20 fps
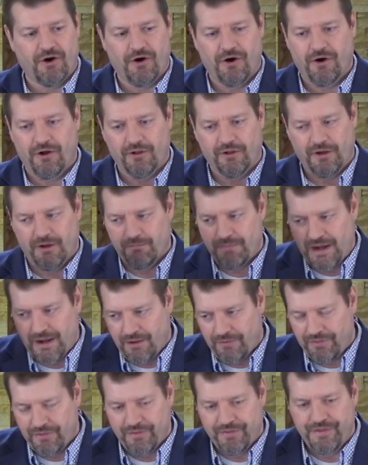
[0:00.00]
all
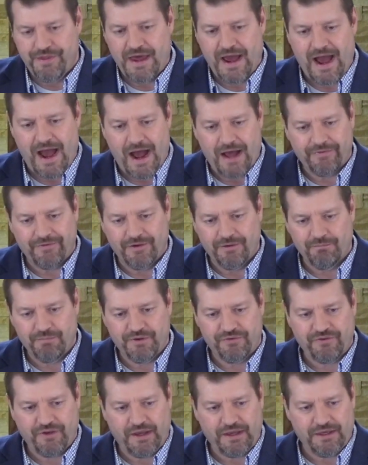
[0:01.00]
about that in
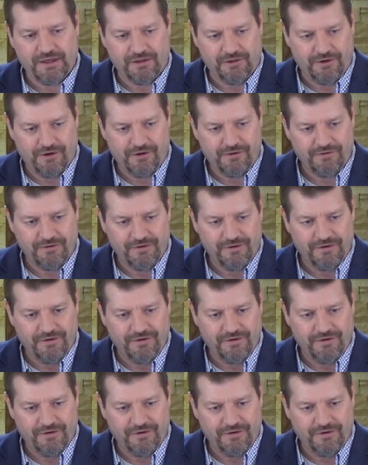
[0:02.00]
particular.